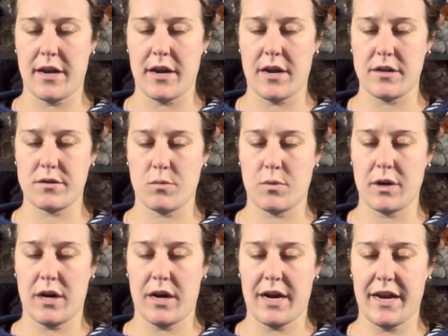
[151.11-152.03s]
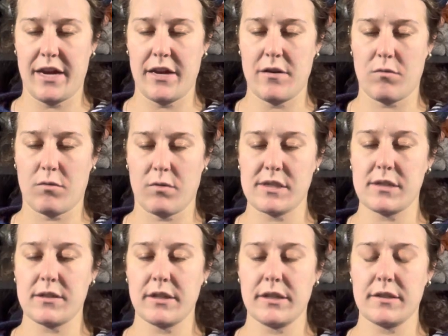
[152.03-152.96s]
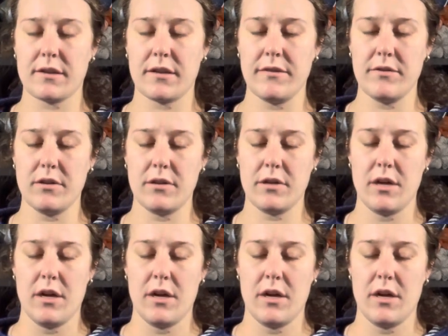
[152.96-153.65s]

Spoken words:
And what I recently discovered,